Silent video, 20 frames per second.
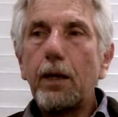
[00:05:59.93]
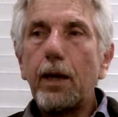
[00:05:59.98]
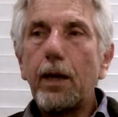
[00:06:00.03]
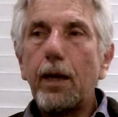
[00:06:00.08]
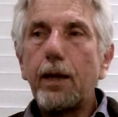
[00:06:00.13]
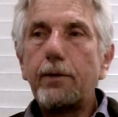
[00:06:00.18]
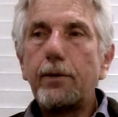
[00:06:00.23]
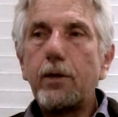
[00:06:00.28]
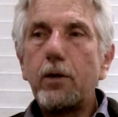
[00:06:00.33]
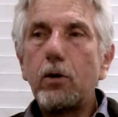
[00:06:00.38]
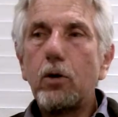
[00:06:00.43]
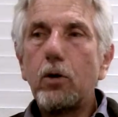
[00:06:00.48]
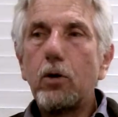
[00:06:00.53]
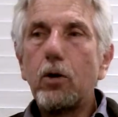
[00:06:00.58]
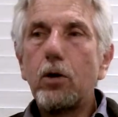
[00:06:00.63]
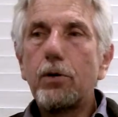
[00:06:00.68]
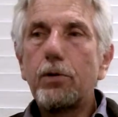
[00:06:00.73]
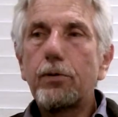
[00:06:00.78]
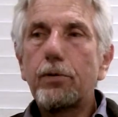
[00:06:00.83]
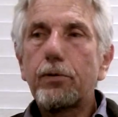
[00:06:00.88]
and the
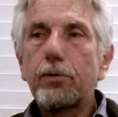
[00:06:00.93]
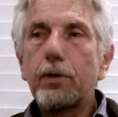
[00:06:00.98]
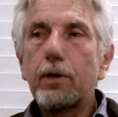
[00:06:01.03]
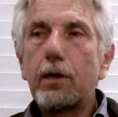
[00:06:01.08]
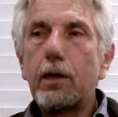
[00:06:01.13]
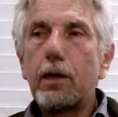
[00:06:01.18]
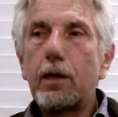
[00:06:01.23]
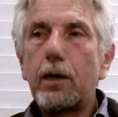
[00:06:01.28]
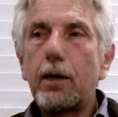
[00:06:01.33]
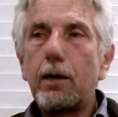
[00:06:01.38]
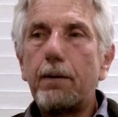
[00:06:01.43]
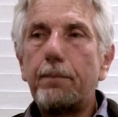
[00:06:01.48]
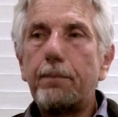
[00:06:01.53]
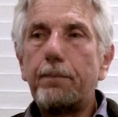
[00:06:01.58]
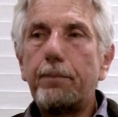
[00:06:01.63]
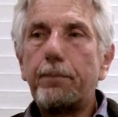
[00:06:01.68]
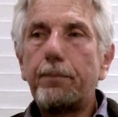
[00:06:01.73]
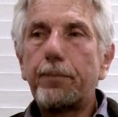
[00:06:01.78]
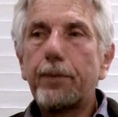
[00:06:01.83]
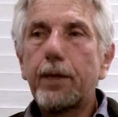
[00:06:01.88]
Earth um,
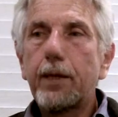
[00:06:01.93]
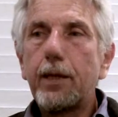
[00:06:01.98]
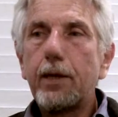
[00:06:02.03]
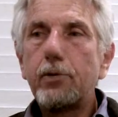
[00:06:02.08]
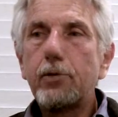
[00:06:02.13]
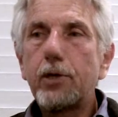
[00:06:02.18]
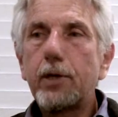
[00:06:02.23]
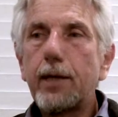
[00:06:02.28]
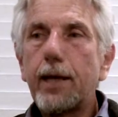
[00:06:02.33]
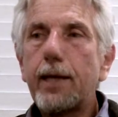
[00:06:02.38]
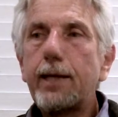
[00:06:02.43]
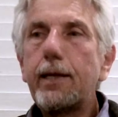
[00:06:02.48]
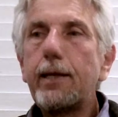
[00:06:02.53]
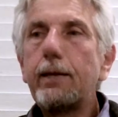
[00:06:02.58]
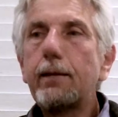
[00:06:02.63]
is at any